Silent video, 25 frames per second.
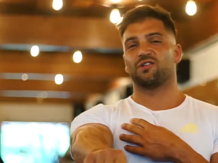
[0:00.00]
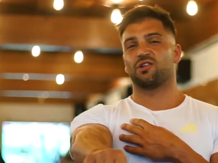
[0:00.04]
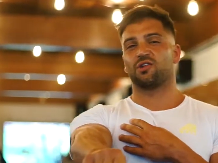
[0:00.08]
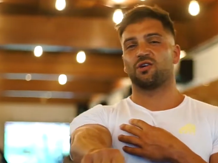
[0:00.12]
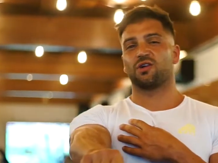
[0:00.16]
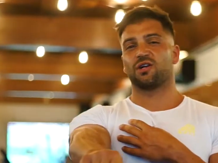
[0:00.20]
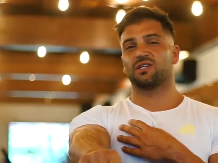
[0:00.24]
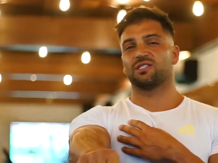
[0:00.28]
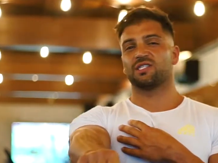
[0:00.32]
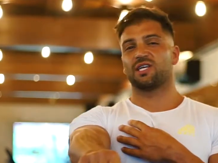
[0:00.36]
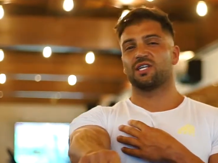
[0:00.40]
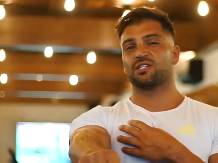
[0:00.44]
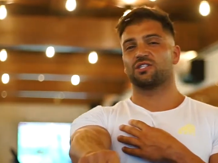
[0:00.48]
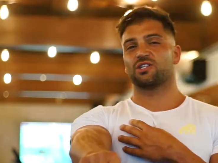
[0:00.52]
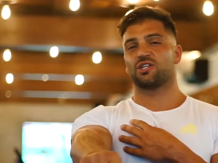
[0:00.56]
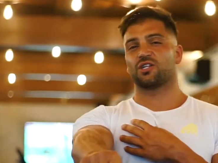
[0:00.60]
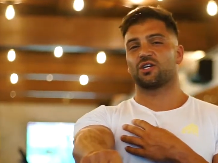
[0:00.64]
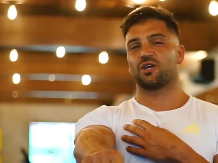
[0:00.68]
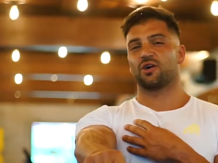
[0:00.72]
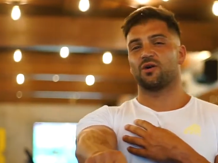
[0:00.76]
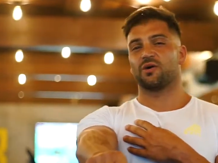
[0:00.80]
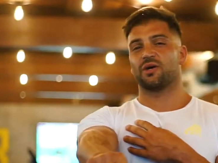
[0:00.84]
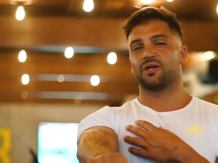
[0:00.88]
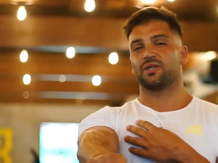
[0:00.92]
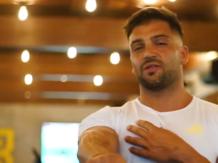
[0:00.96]
a lot of
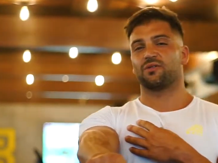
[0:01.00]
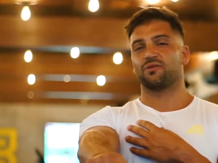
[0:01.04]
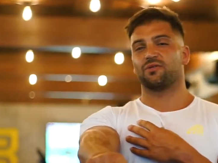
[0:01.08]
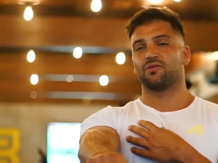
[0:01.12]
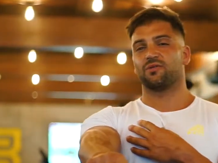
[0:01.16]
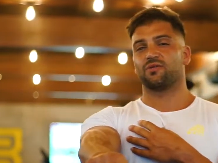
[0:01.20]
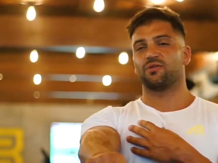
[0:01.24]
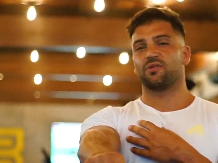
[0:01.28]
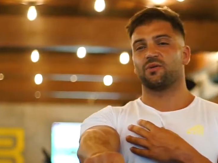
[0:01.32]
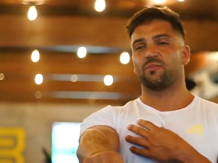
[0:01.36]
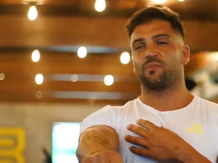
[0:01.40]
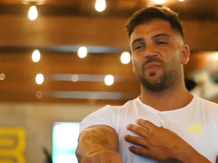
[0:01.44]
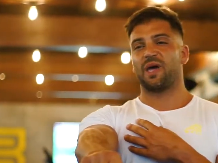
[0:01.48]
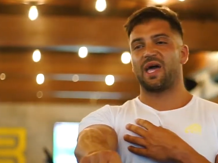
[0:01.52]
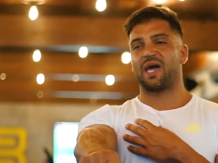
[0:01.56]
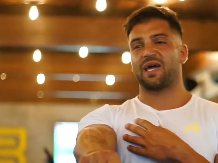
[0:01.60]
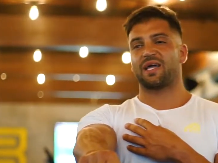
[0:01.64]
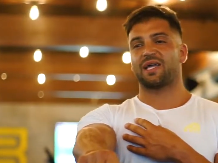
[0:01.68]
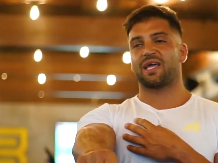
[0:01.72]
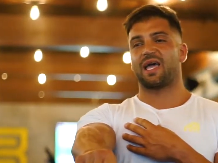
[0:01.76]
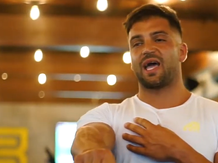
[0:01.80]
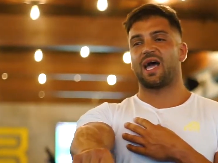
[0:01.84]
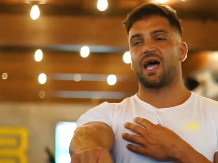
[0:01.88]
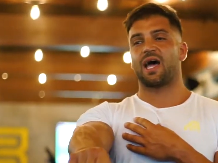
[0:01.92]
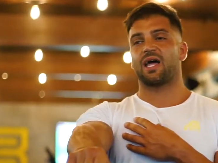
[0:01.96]
tension going through the
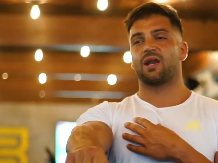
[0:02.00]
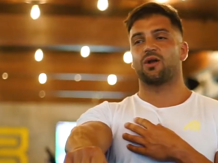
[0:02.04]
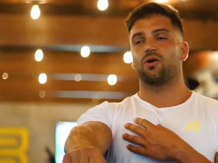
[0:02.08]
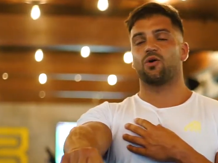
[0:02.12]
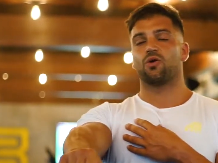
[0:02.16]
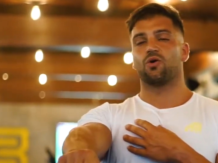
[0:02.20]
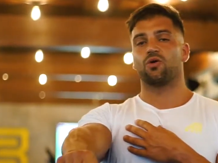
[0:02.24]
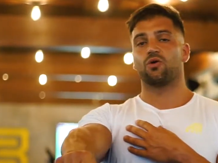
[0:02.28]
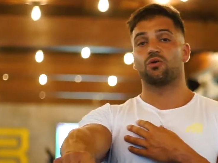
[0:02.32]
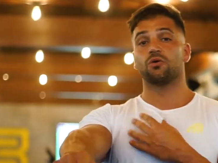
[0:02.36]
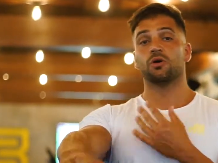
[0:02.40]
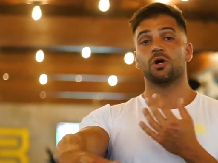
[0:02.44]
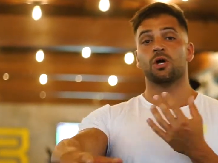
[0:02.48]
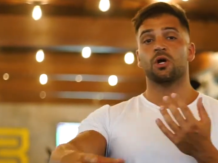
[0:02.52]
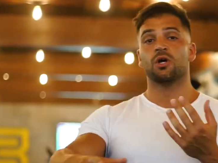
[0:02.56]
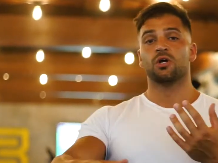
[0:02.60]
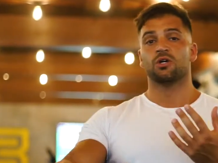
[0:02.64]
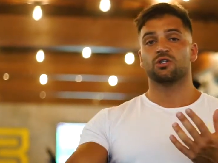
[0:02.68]
pec at all.